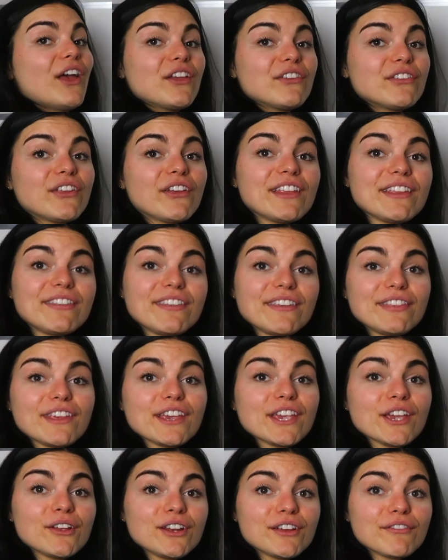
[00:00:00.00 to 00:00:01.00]
So this is
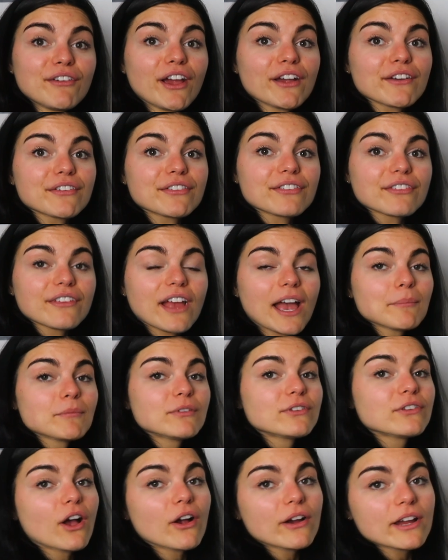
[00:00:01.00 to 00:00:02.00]
the universe. I'm
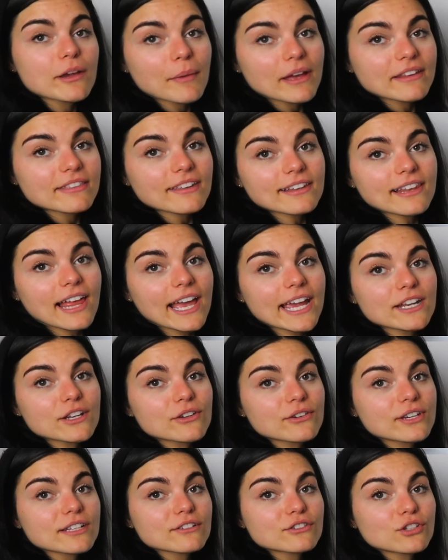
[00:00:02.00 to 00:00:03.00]
sorry about the light.
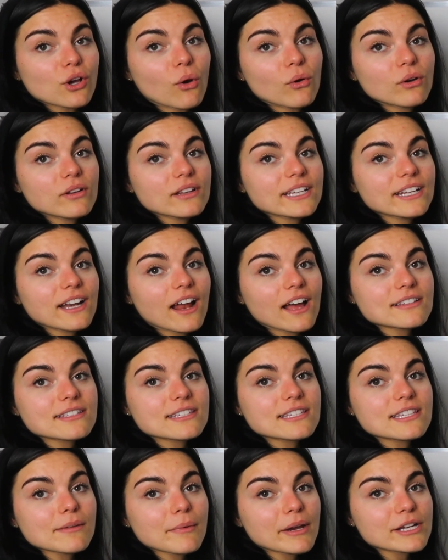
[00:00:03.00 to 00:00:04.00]
You can totally not
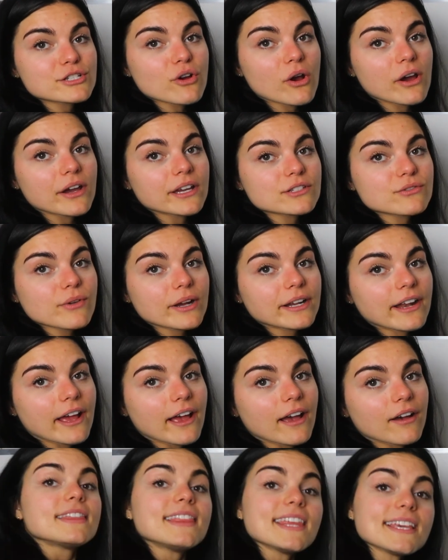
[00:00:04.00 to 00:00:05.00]
see my drawings right
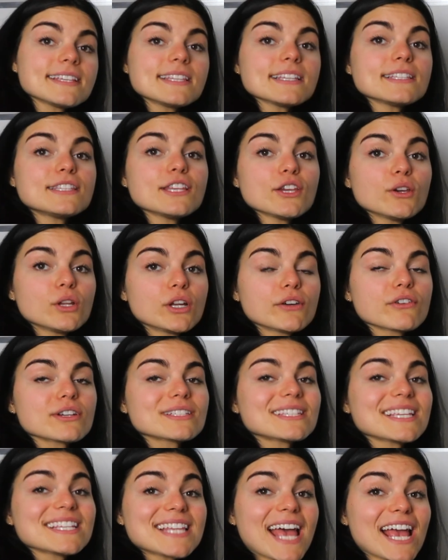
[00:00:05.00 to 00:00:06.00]
now. This is the universe.
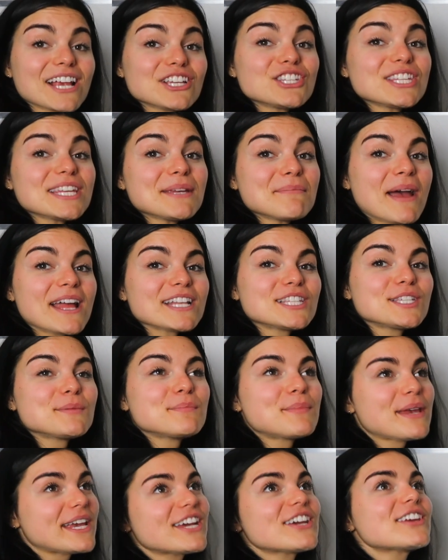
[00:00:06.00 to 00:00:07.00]
It's actually much
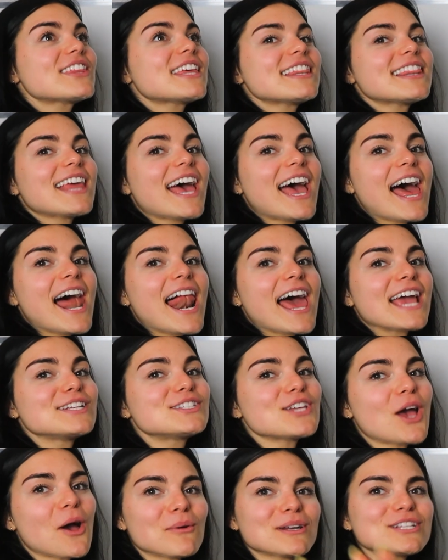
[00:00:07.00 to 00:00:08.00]
bigger than that. I
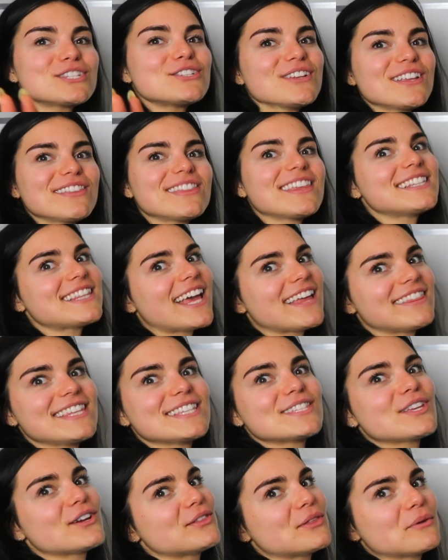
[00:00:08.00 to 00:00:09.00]
don't want you to think that
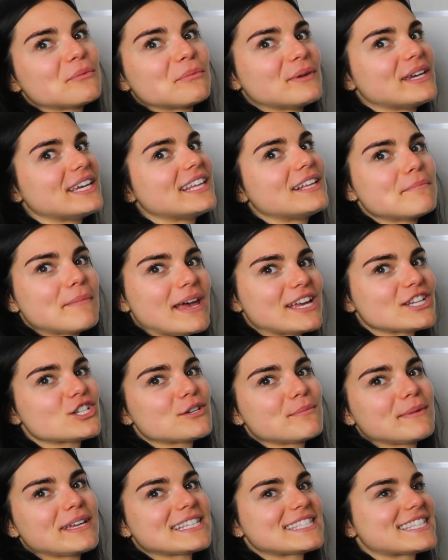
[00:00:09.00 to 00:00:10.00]
these are the real
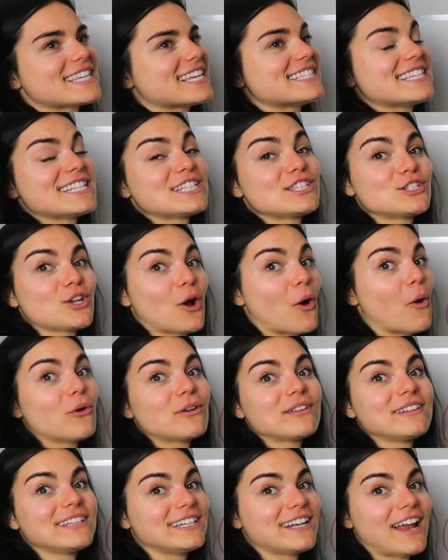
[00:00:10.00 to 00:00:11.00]
measurements because it's
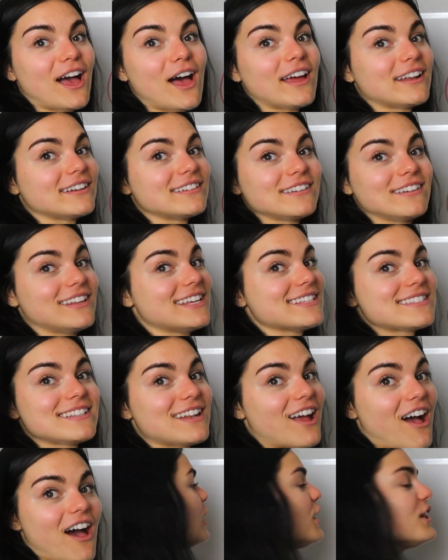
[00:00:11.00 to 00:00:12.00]
totally not. It's
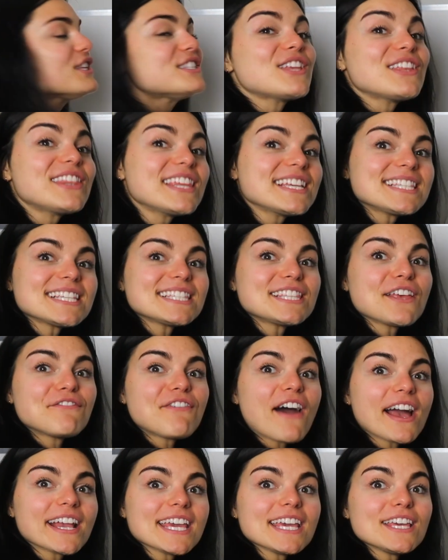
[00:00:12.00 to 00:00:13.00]
not. So this is the
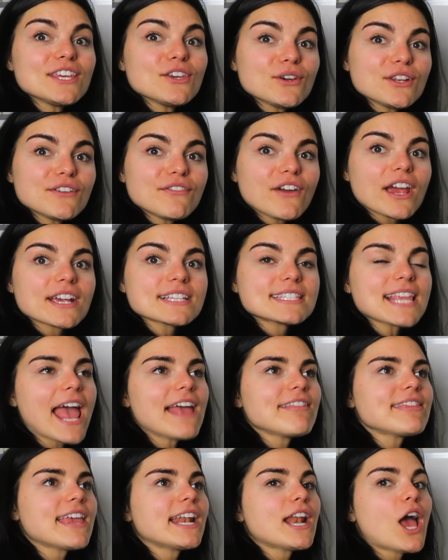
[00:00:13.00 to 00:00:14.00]
fucking universe.
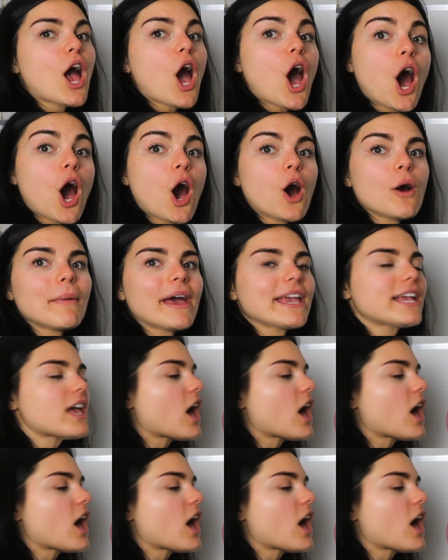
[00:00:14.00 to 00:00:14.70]
And then, oh my